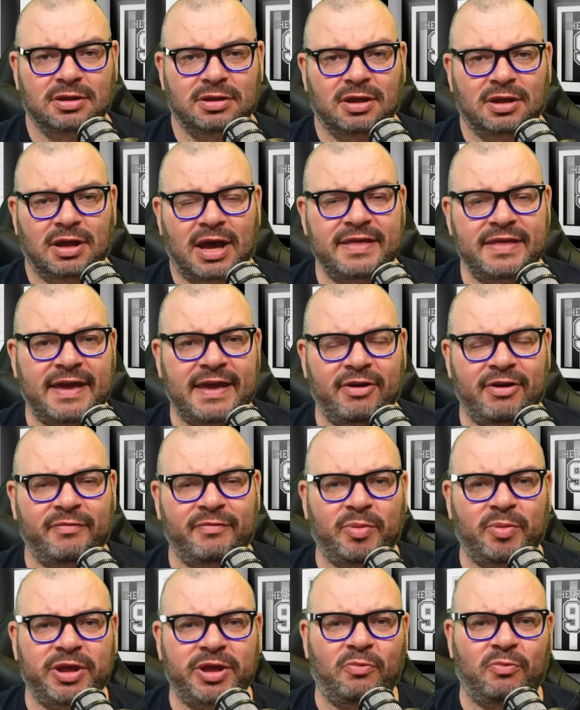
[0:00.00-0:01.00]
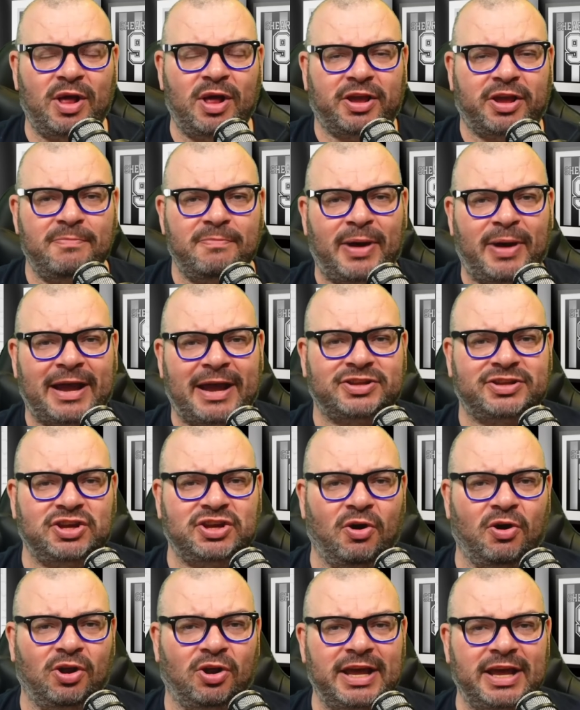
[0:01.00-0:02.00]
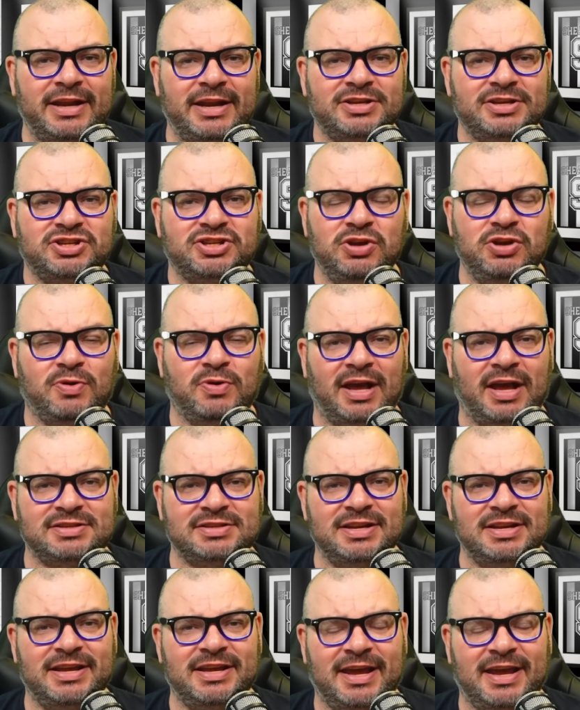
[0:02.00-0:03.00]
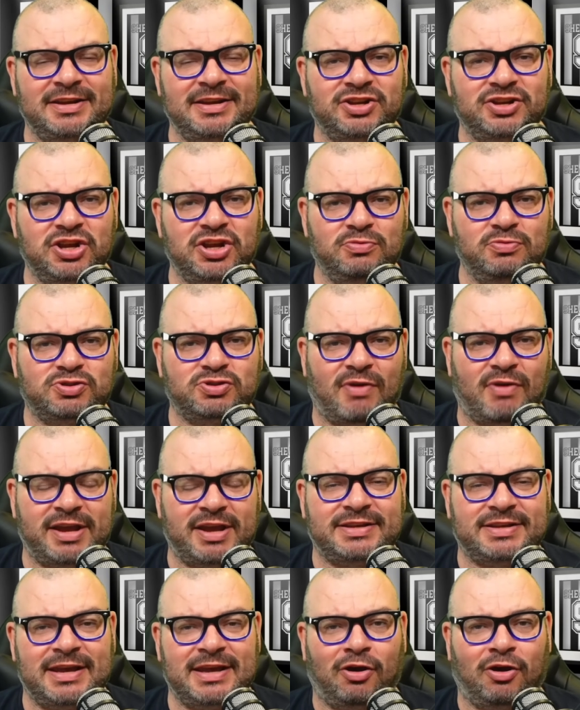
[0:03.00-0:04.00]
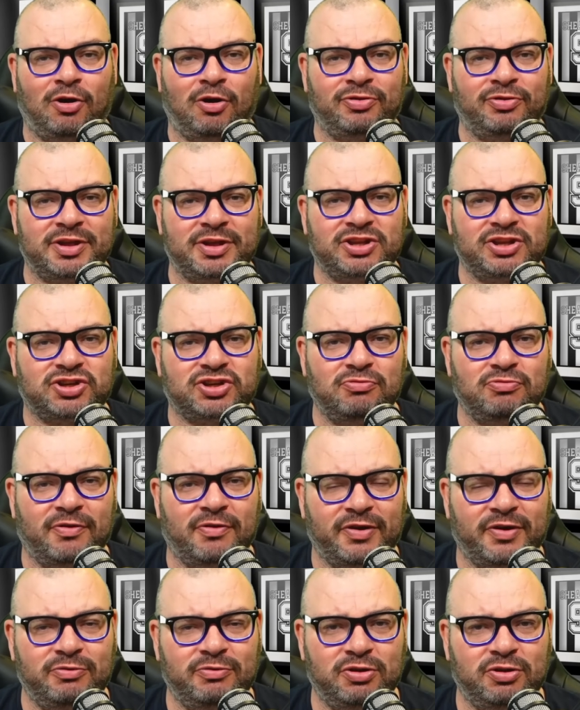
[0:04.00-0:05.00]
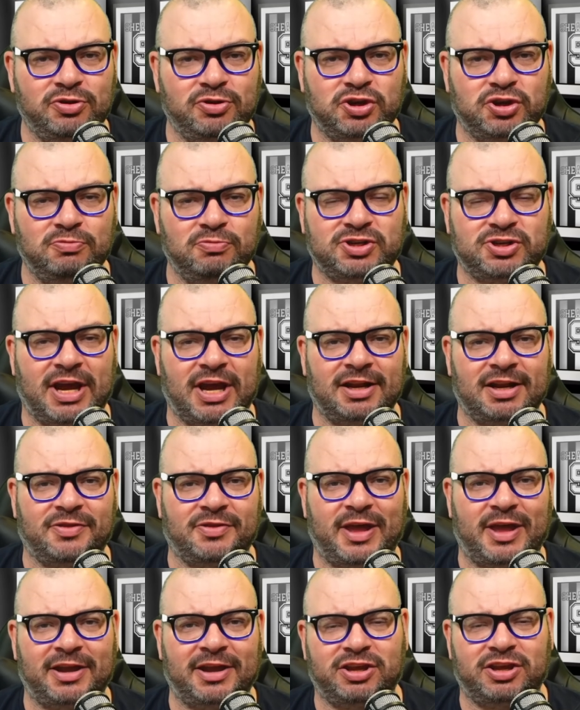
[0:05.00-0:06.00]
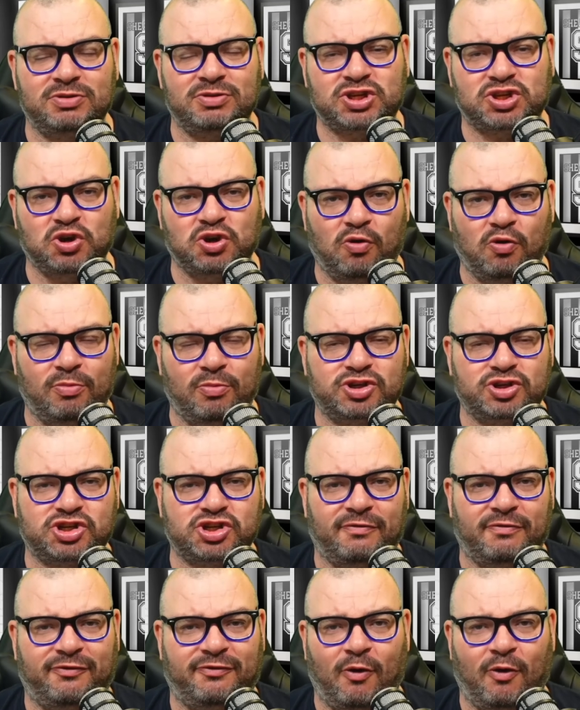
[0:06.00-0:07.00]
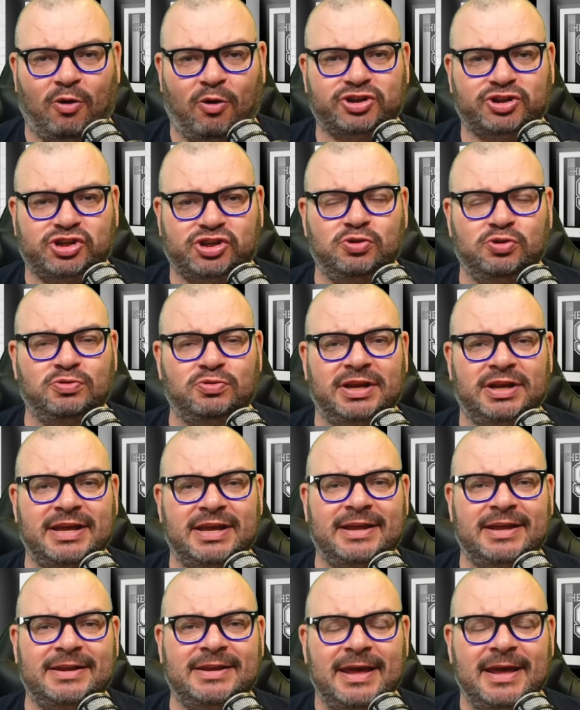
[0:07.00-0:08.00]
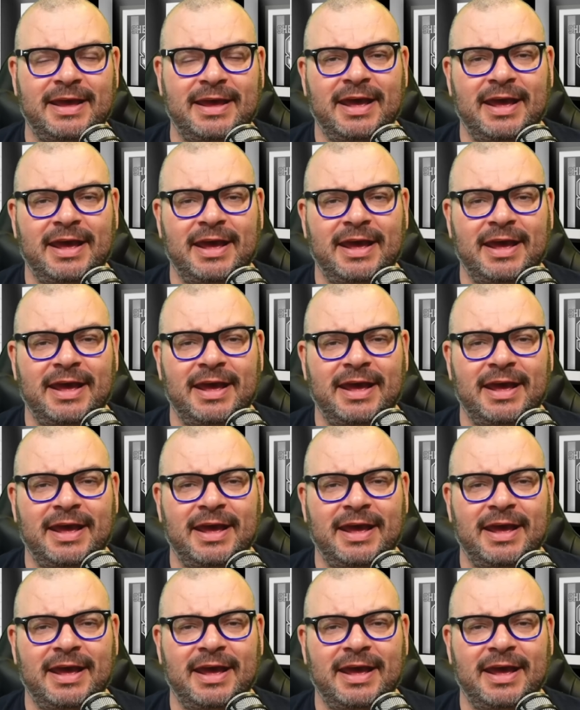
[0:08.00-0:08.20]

Hi there everybody and welcome back to your latest Newcastle United news right here on the Toon Review YouTube channel. Thank you so much for tuning in.